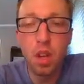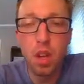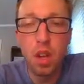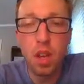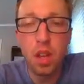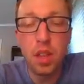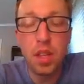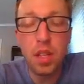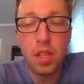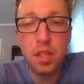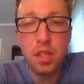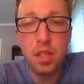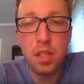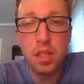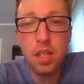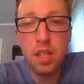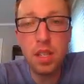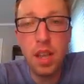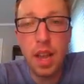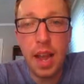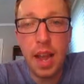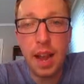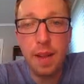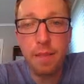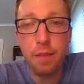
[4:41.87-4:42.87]
This is the
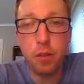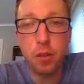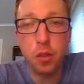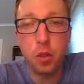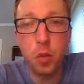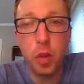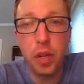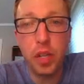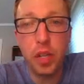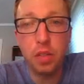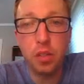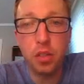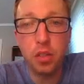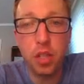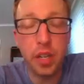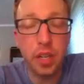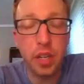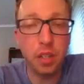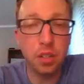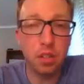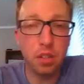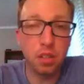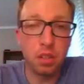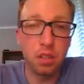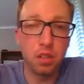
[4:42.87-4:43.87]
average rate of
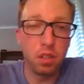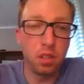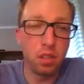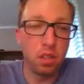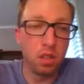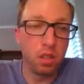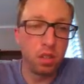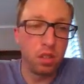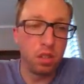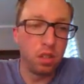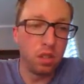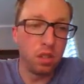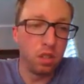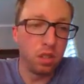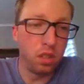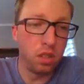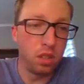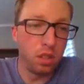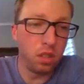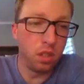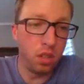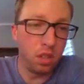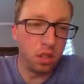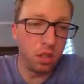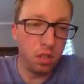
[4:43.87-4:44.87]
change.
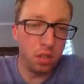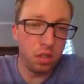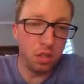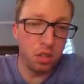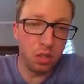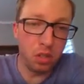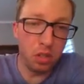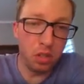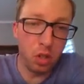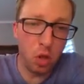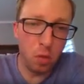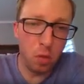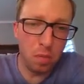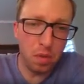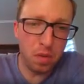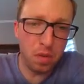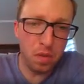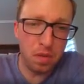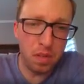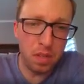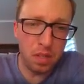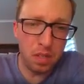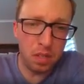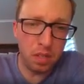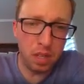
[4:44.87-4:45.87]
The slope of
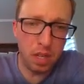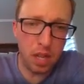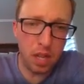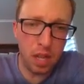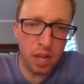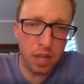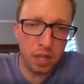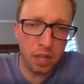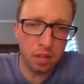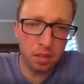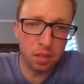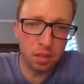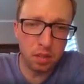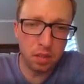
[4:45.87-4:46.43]
this line